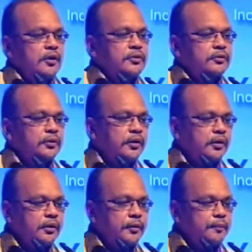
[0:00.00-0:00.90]
So
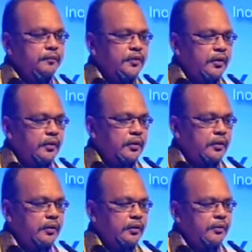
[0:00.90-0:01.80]
here
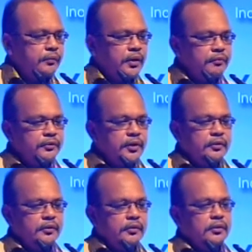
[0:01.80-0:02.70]
we have
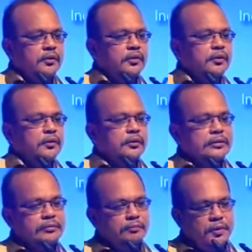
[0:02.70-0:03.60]
tried
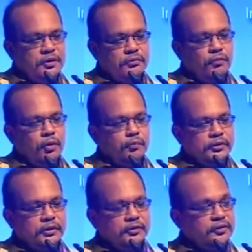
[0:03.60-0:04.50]
based from
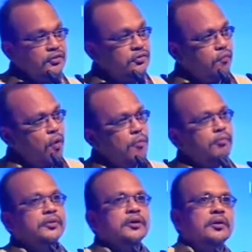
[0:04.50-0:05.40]
the
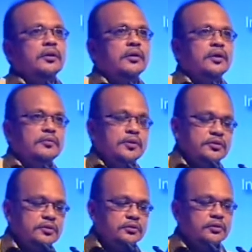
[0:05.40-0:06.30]
transform
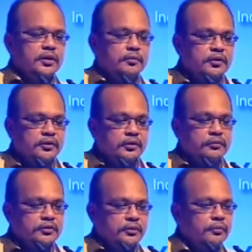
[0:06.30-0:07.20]
images, that means
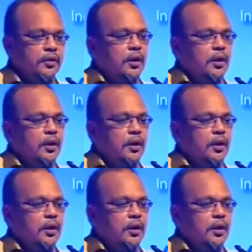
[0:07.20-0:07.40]
derivative.